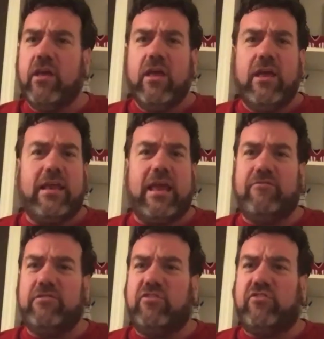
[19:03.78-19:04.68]
and
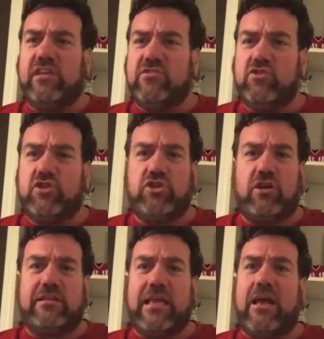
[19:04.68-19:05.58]
having the season
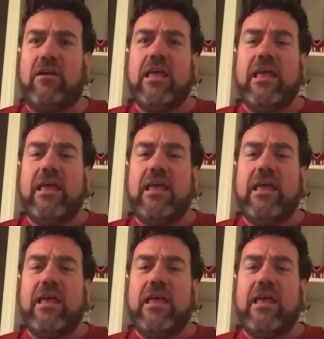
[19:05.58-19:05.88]
shut down